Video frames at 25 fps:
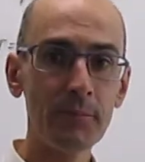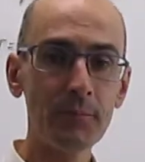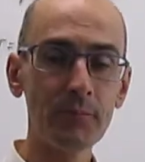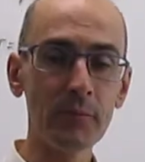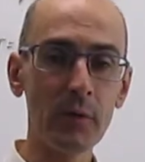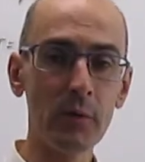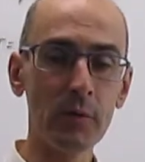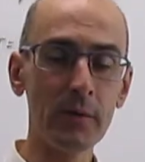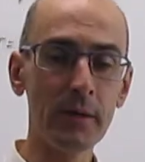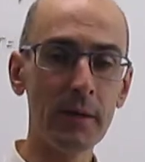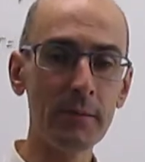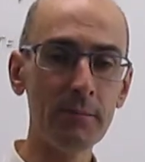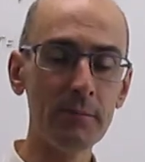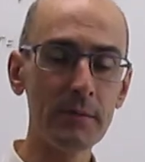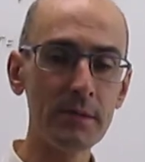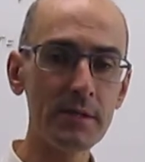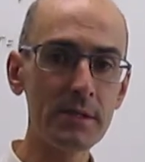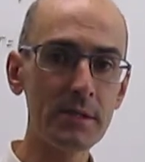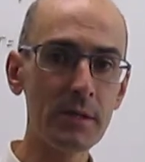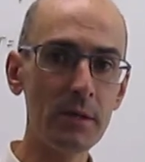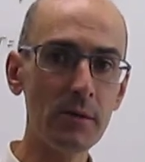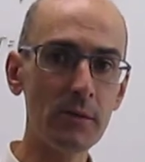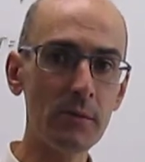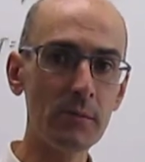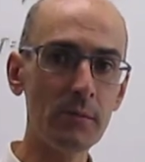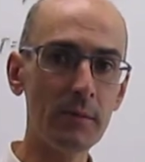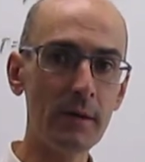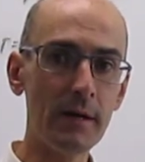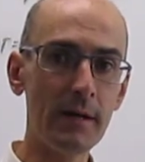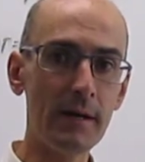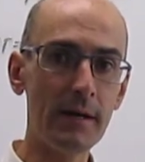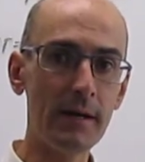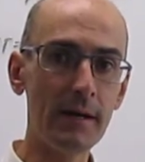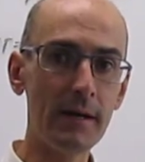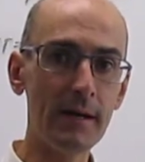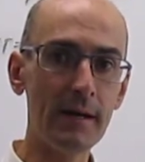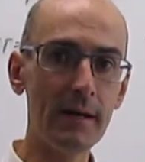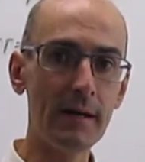Okay, so uh,
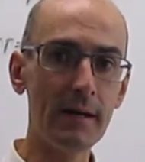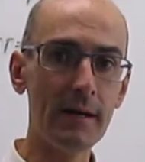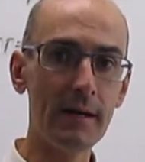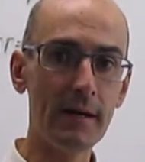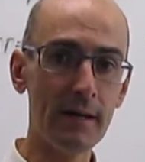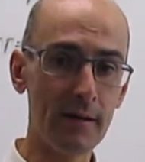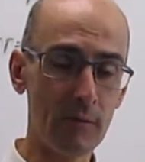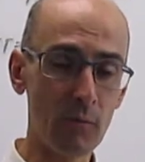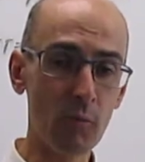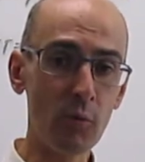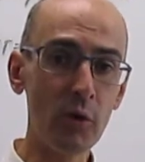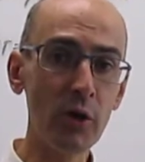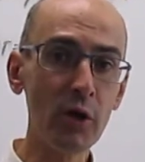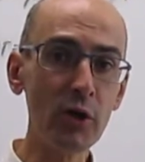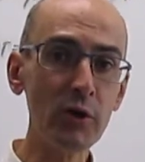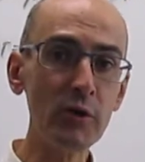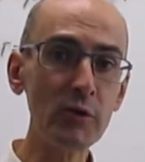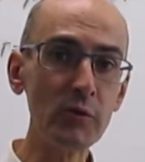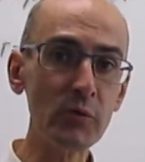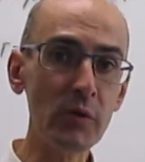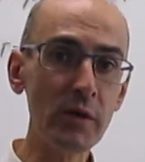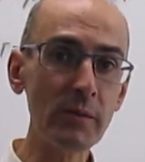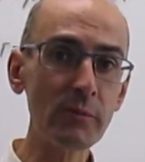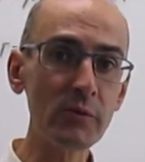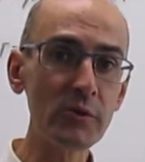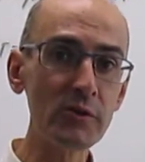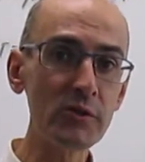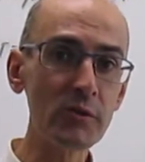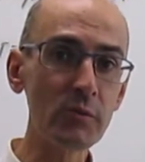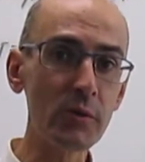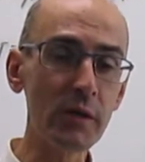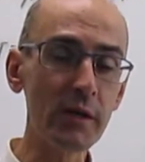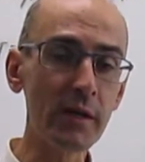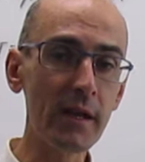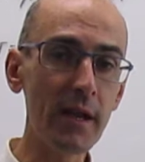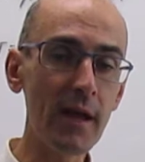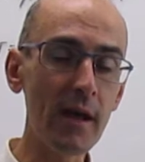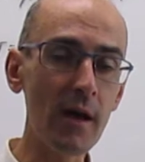uh, what we're going to
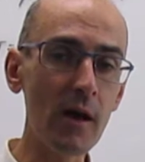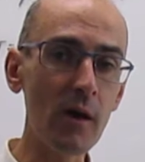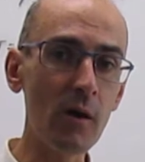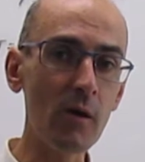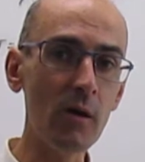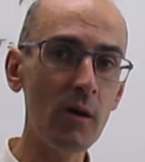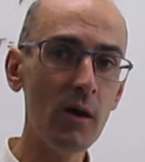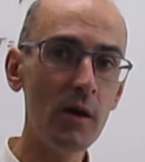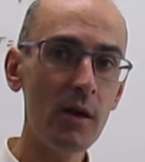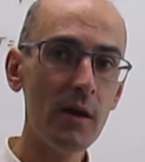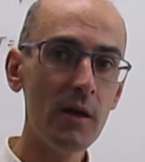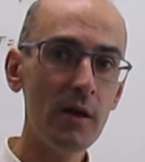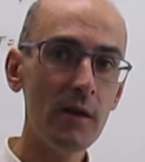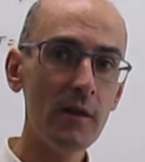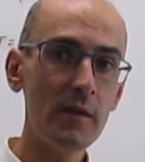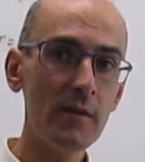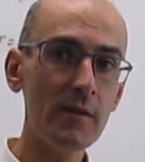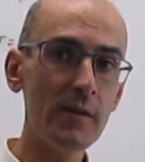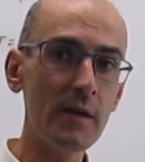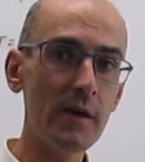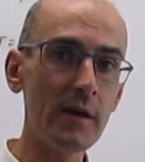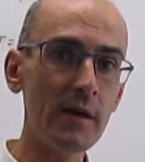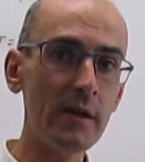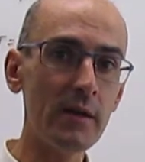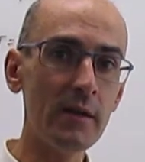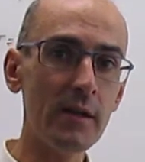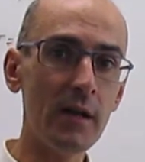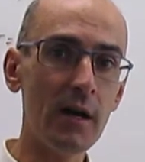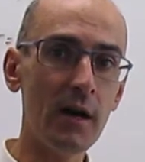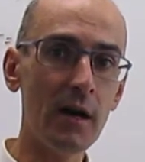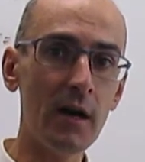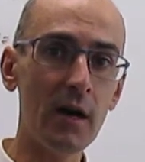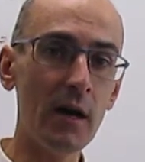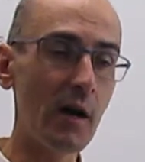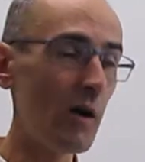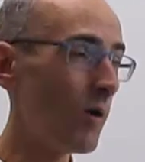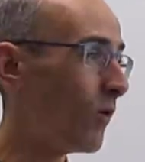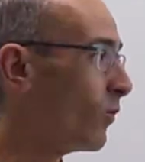demonstrate now that
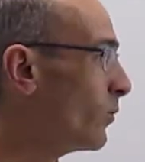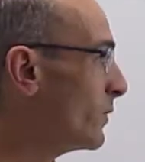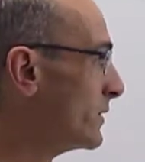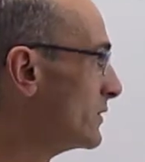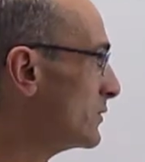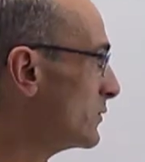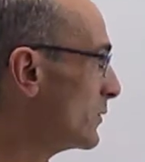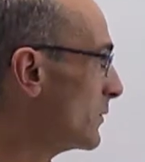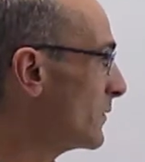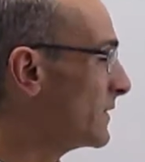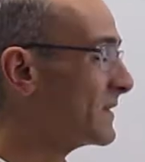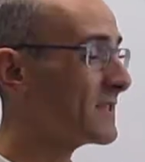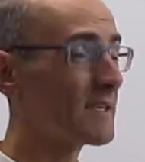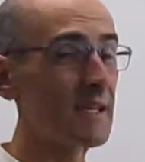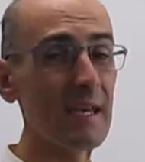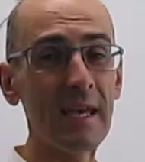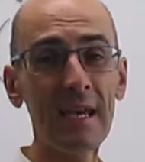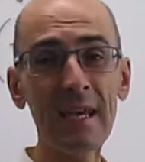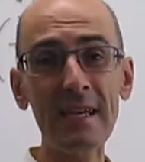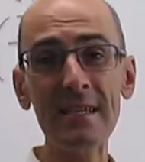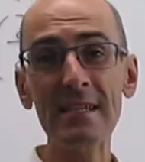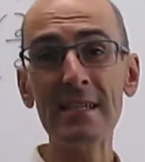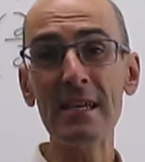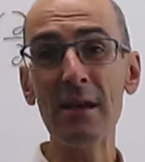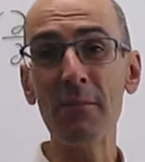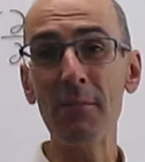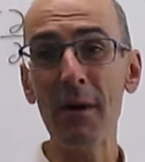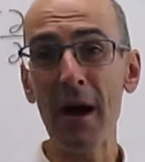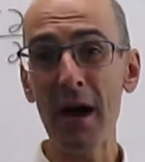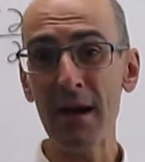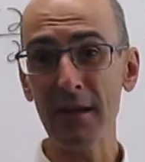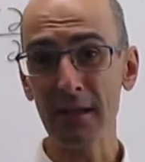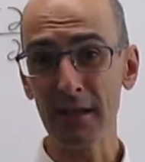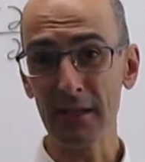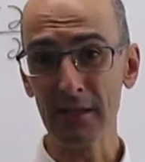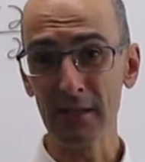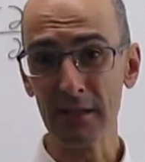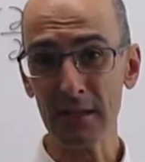uh, when you do this
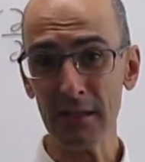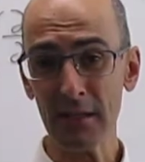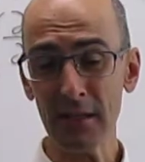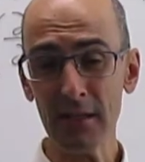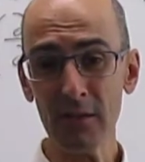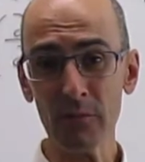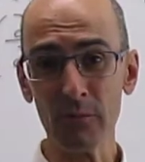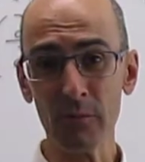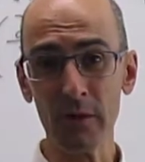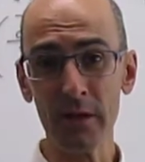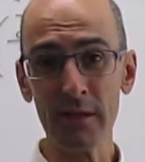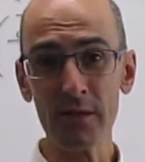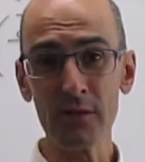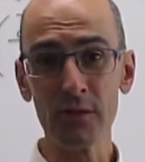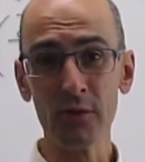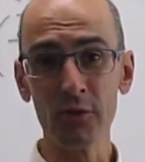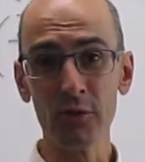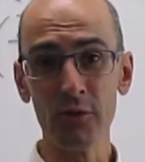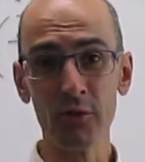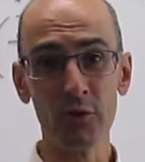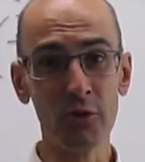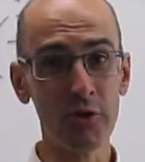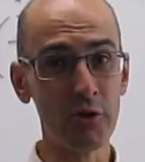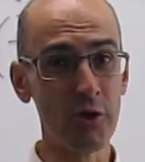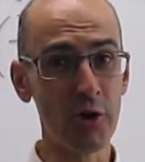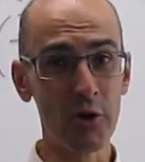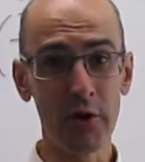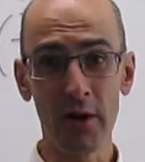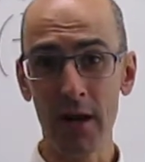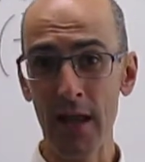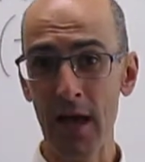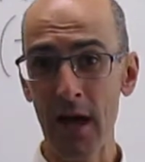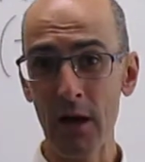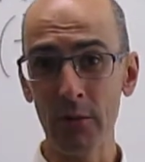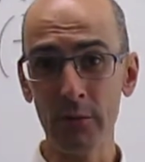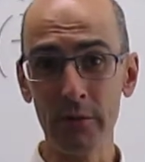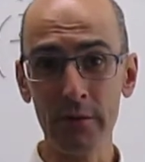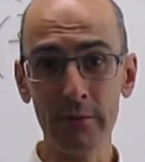adiabatically, right, so you're not
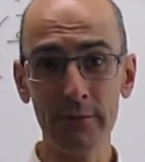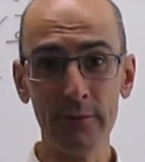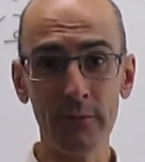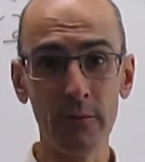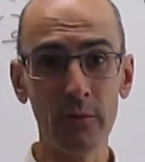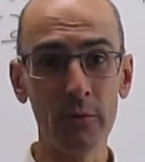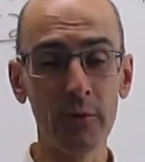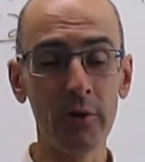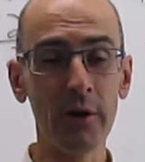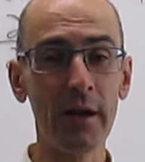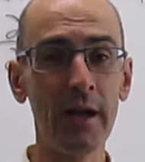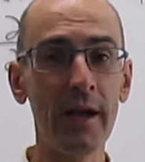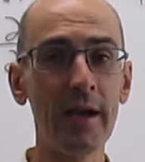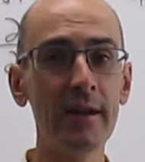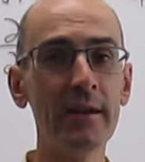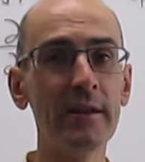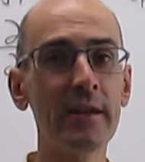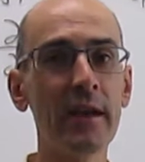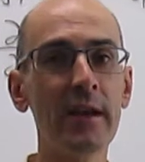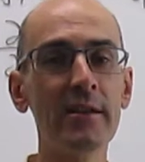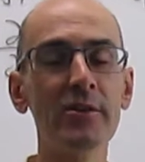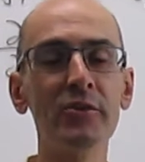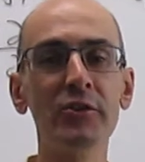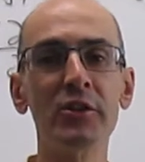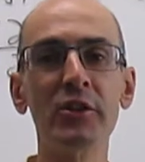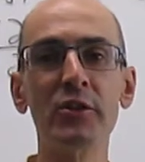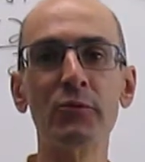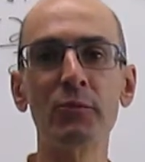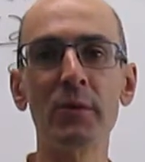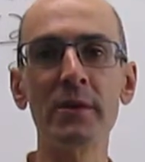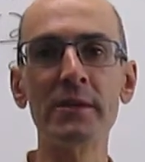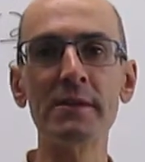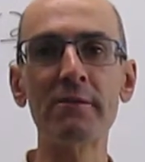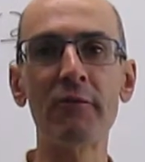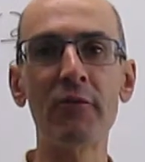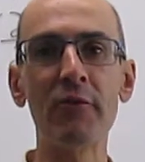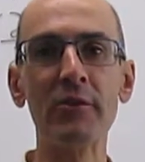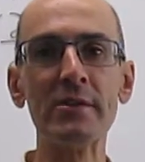allowing for any energy
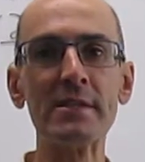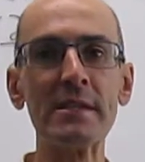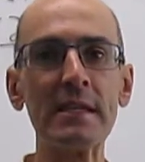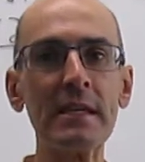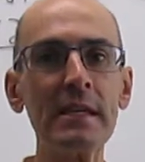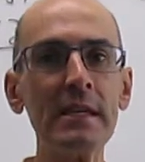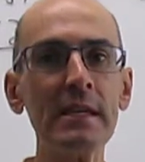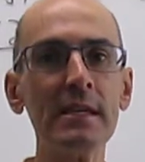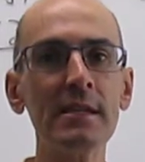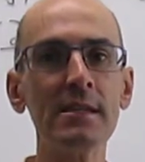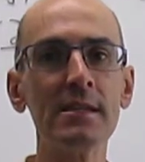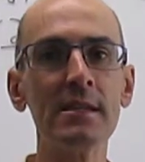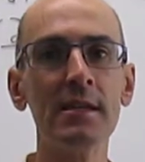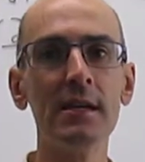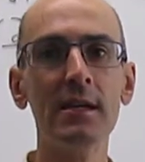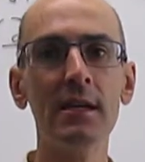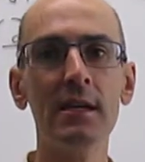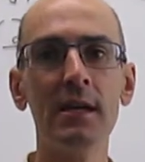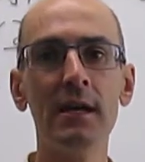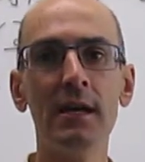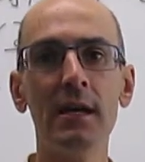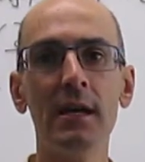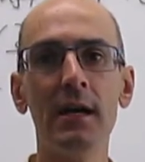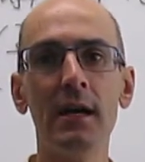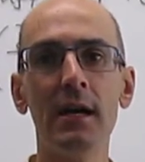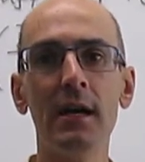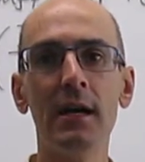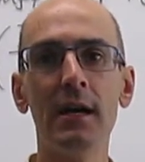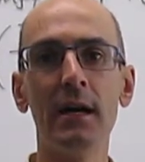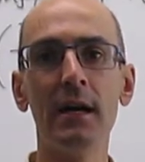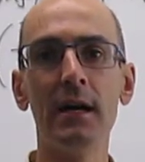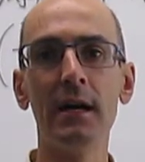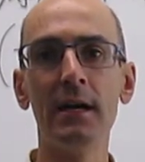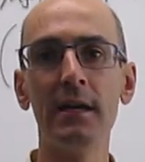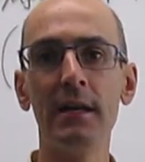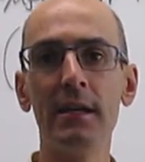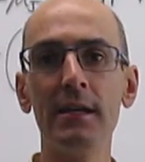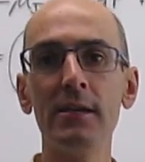transfer as heat
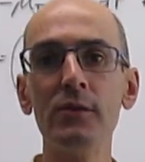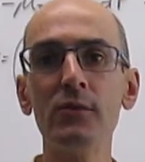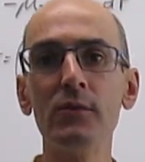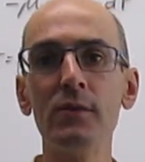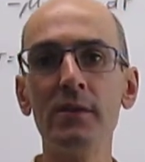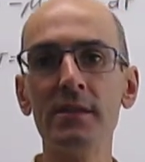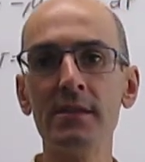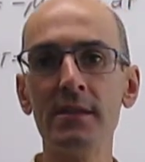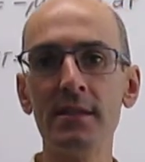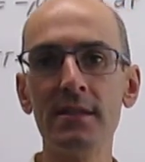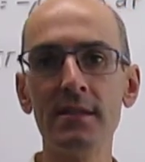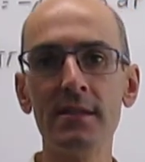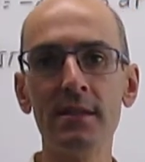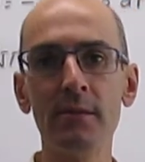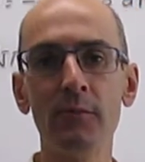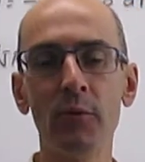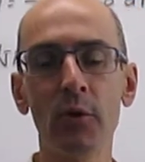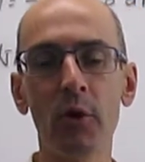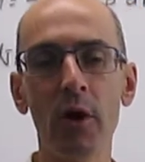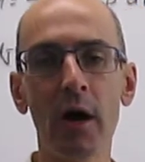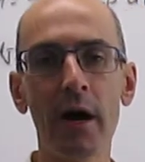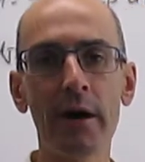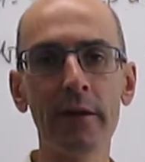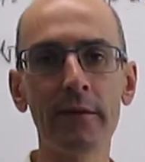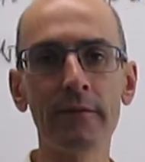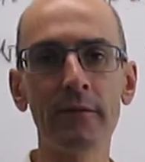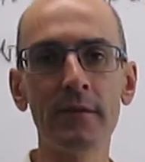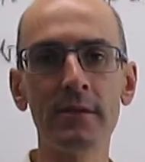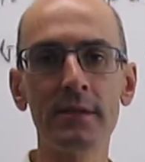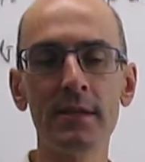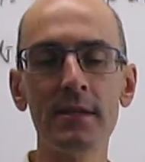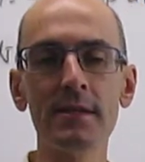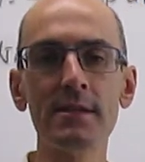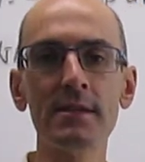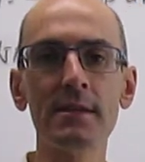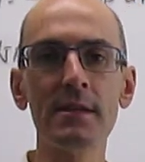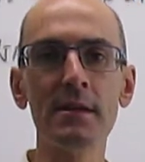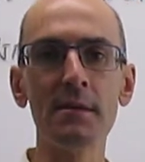uh, into the system or out of the
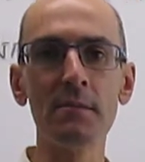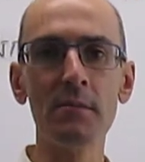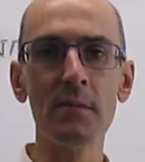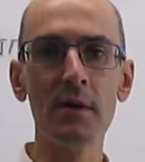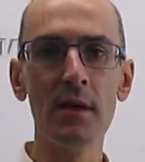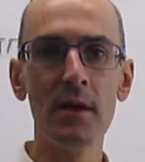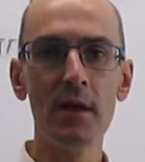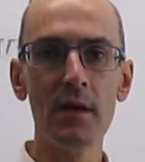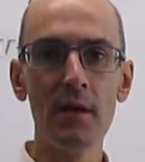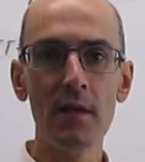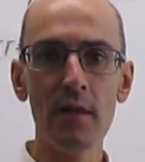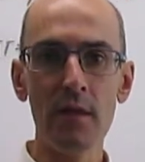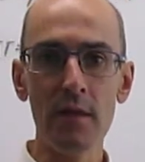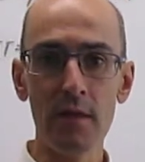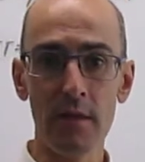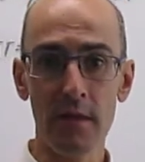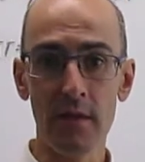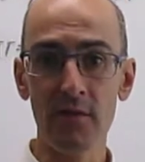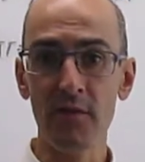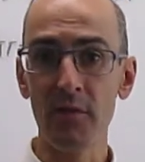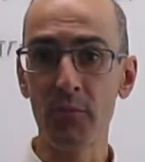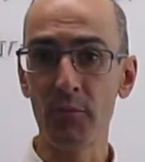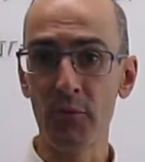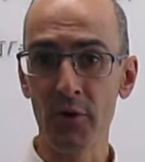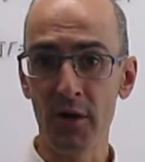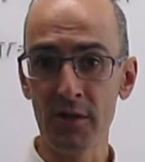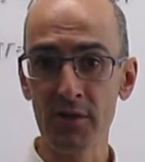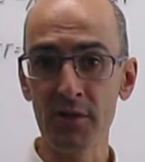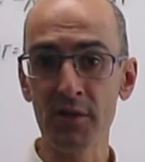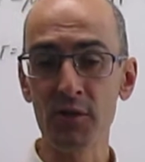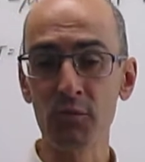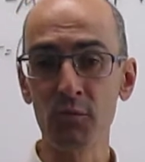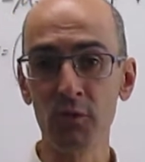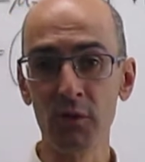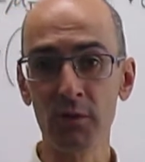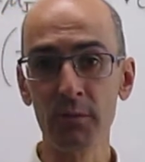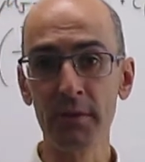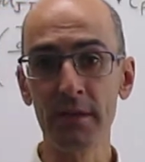system, then the process
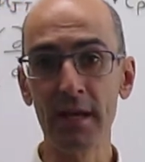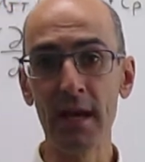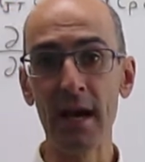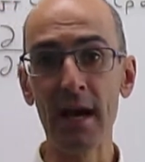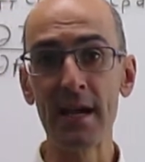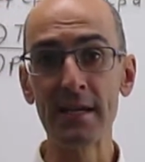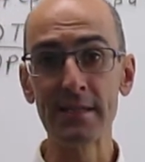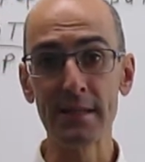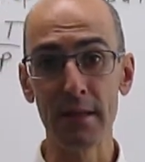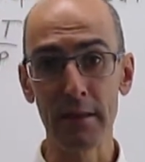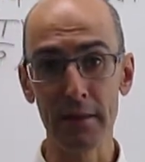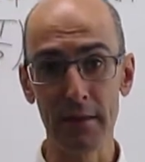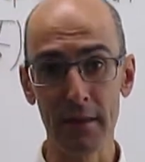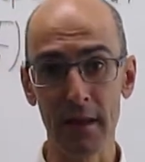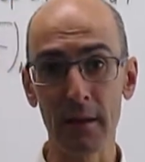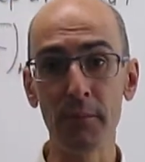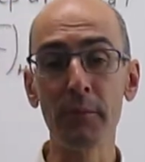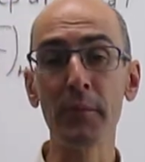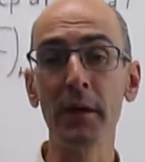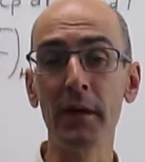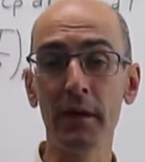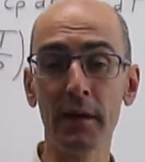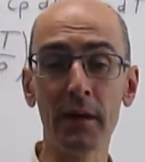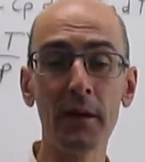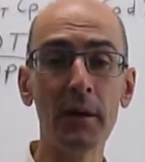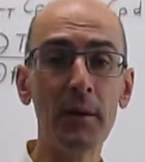will be isenthalpic.